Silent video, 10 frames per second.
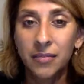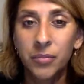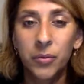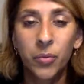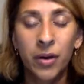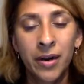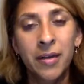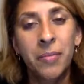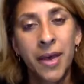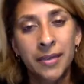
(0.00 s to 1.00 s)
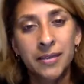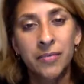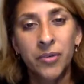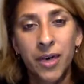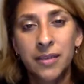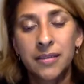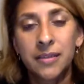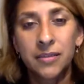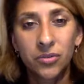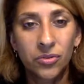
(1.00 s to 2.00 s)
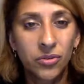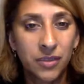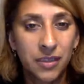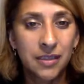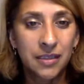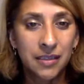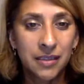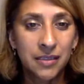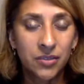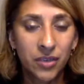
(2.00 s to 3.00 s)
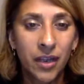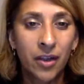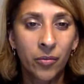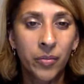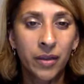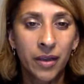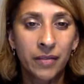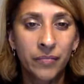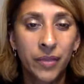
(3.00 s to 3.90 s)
But wearing a mask and practicing social distancing is going to help a lot.